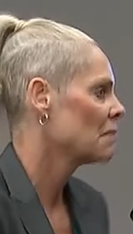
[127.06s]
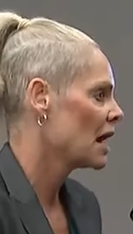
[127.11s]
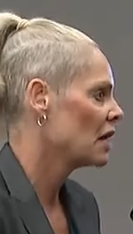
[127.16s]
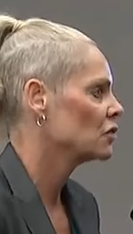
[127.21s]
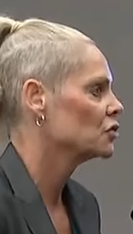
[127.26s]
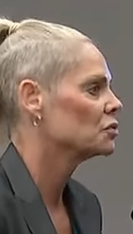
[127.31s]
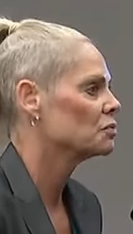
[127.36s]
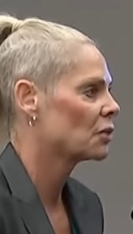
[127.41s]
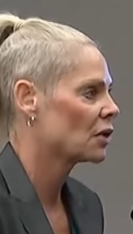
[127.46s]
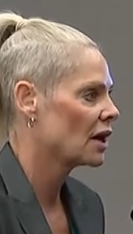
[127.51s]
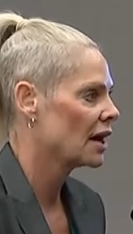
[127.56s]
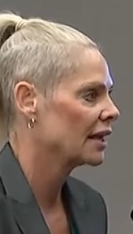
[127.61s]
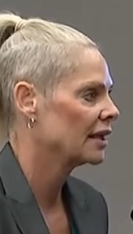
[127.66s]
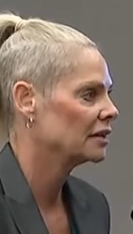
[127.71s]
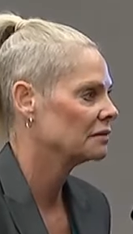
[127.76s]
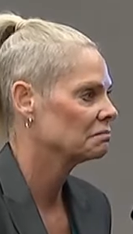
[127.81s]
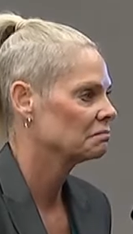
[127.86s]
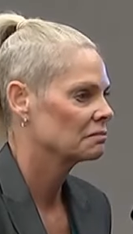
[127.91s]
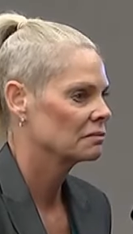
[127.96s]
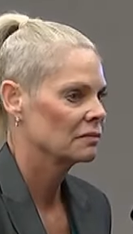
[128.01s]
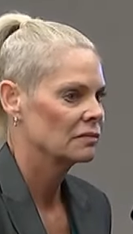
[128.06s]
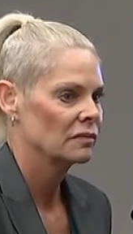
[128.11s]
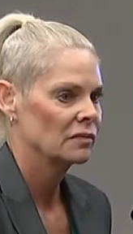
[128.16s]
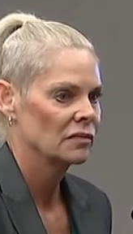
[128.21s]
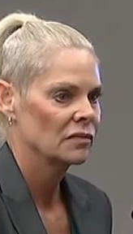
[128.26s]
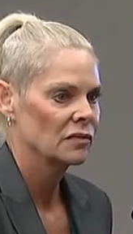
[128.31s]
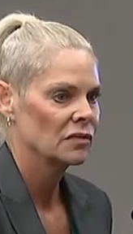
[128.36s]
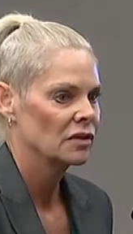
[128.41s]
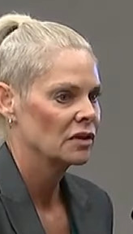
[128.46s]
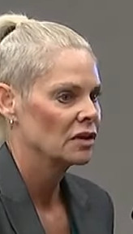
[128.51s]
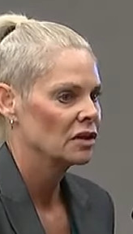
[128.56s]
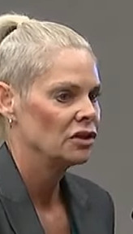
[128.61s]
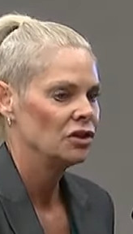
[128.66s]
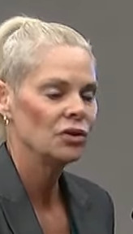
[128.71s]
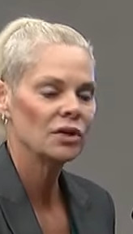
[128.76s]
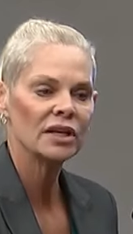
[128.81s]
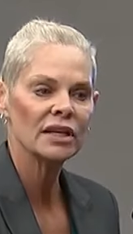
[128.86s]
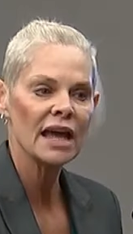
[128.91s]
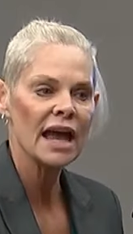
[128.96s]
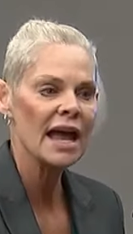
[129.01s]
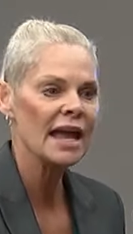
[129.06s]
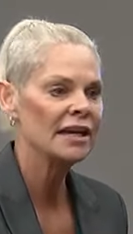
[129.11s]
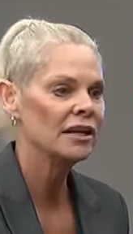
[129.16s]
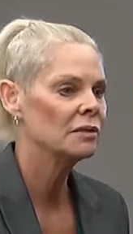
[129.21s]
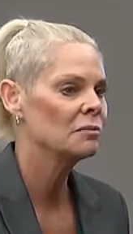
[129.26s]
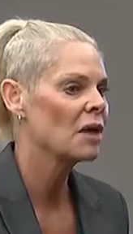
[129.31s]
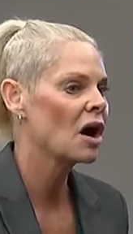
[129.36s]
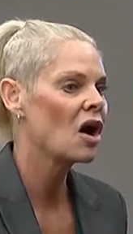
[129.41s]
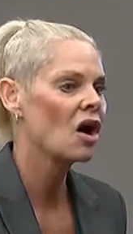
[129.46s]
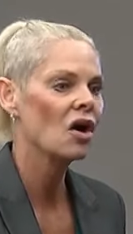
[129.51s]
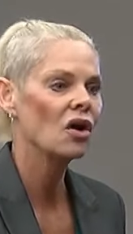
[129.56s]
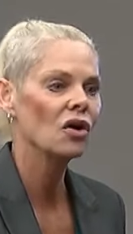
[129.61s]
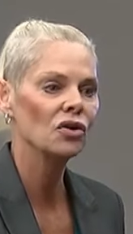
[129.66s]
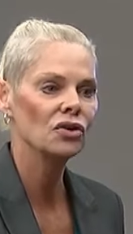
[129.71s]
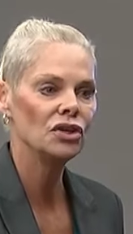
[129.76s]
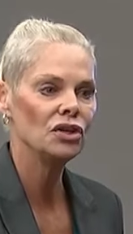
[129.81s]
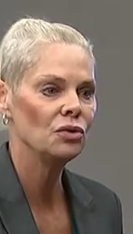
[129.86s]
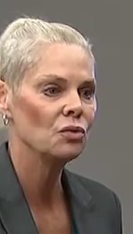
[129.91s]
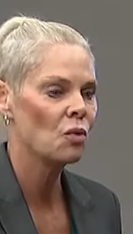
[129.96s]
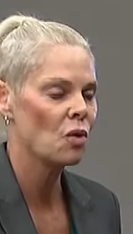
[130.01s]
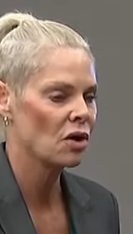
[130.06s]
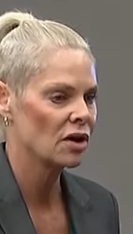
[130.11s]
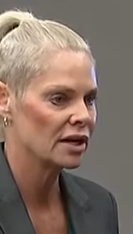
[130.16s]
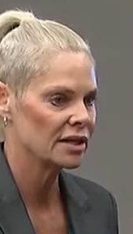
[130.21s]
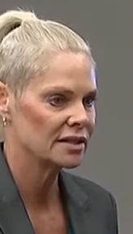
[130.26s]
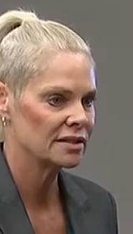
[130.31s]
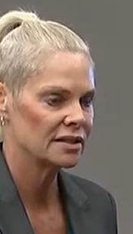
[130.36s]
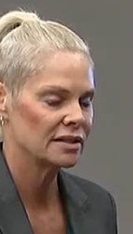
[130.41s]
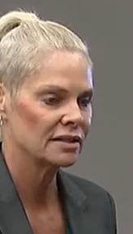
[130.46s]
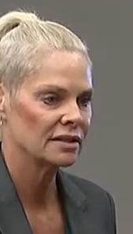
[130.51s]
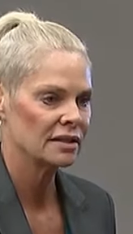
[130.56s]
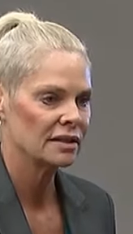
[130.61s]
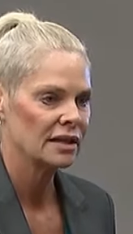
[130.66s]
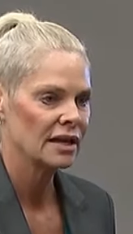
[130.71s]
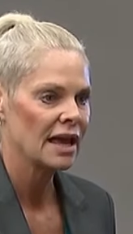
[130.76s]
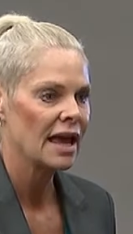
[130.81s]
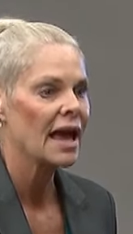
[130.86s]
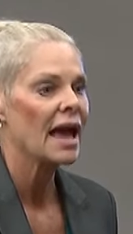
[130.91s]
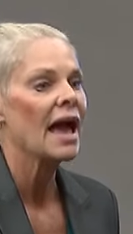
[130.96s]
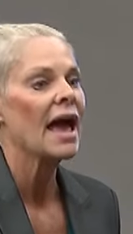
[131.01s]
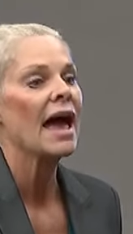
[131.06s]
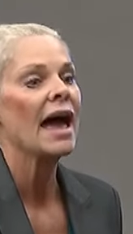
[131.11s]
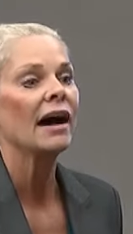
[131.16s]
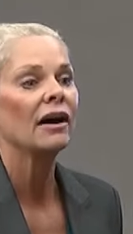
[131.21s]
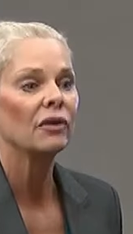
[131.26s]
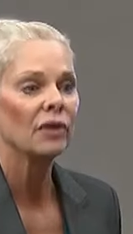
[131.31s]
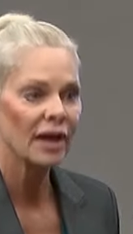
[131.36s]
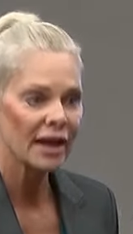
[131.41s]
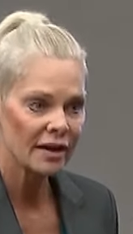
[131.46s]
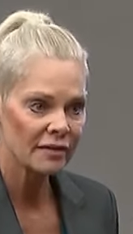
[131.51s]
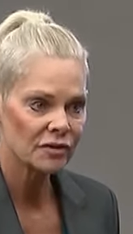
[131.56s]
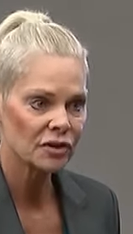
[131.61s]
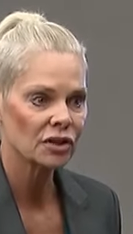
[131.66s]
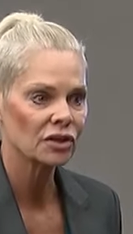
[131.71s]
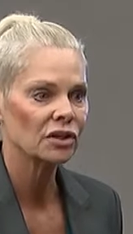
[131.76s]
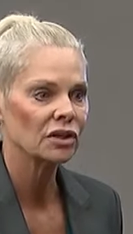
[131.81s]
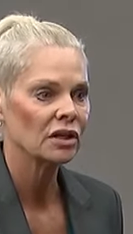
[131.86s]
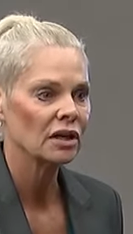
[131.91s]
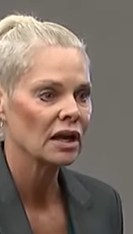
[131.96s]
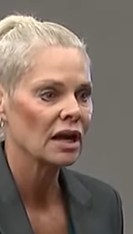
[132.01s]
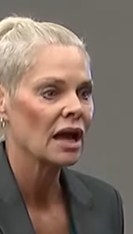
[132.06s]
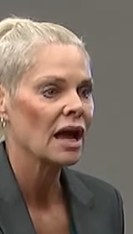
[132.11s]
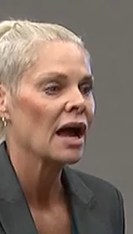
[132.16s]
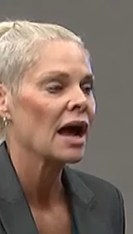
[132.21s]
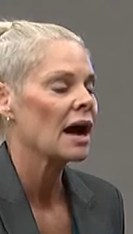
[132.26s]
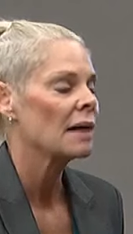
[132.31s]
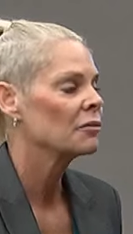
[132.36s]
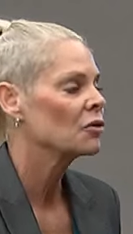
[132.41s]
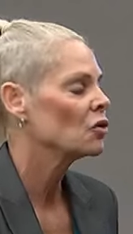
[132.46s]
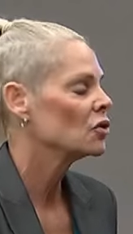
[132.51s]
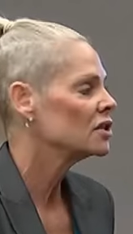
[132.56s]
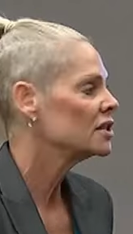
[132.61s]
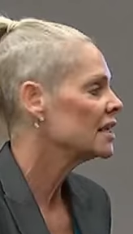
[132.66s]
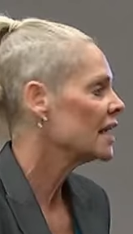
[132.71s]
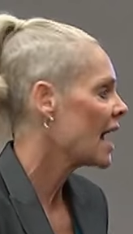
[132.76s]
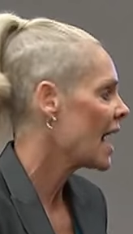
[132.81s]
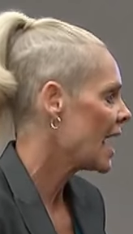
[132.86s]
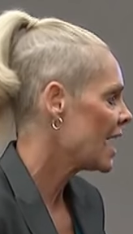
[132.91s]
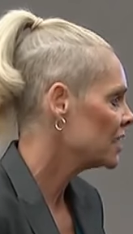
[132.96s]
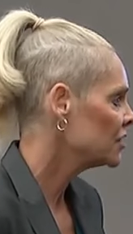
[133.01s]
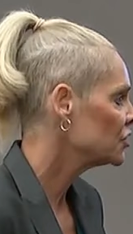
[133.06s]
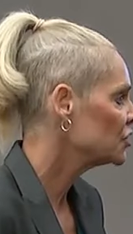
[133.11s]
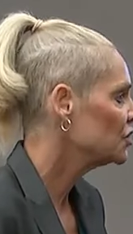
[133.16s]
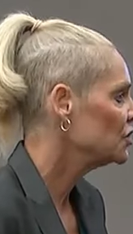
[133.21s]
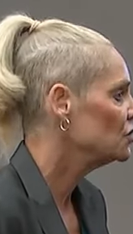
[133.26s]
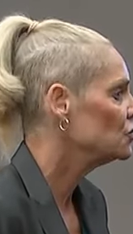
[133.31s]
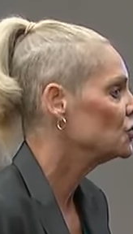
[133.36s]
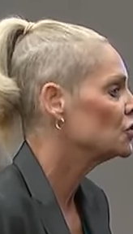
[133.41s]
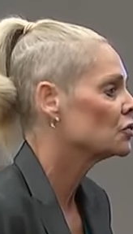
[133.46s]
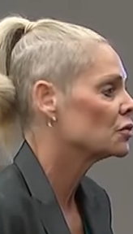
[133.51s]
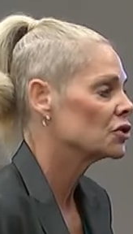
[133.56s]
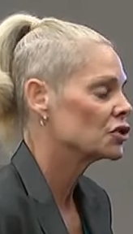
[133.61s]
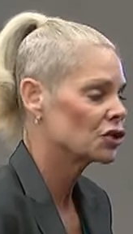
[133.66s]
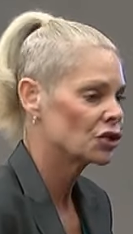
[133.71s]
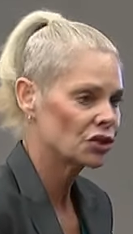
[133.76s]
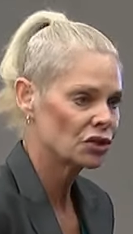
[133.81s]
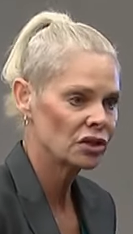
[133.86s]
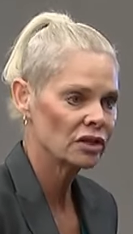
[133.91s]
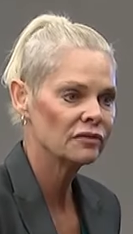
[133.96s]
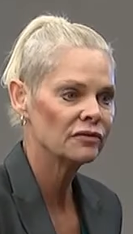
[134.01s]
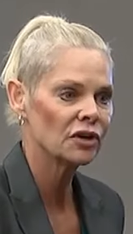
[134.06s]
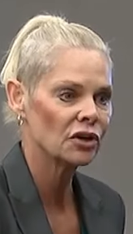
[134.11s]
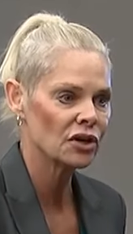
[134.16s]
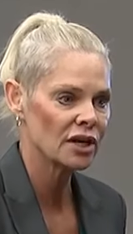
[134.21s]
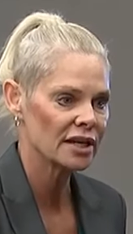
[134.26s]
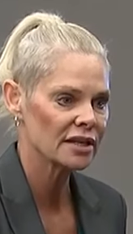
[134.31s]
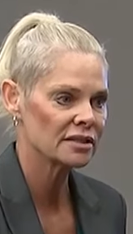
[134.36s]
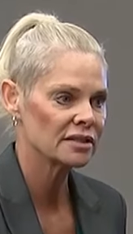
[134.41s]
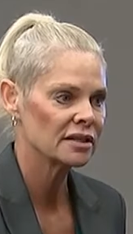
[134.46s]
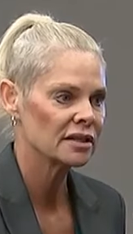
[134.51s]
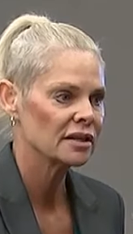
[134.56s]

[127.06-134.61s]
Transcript: Miles Bryant. You can hate him all you want. However, I'm going to ask you to return a verdict